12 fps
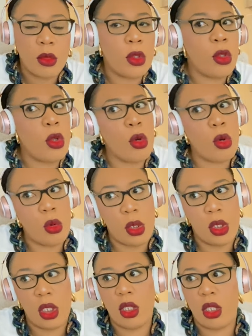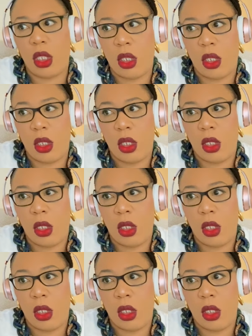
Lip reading: No, it isn't.